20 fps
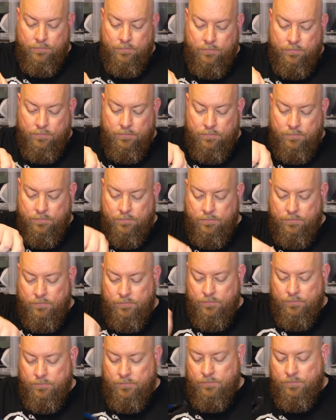
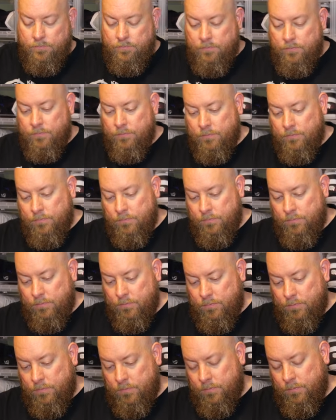
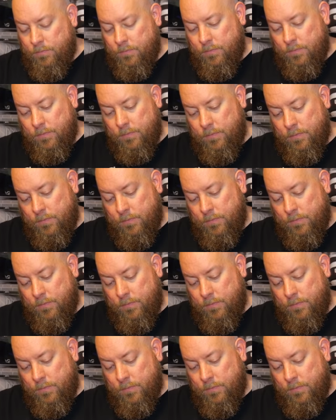(no one is talking)